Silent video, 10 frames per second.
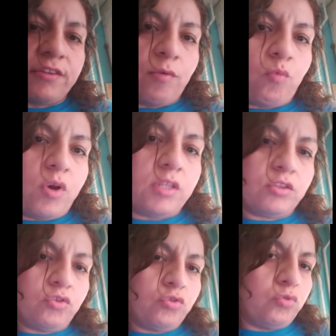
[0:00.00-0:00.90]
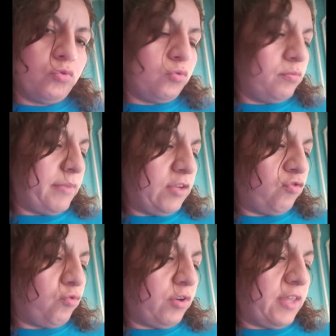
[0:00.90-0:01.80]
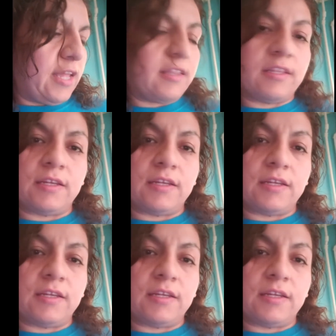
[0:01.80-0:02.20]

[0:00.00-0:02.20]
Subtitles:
I want to make sure that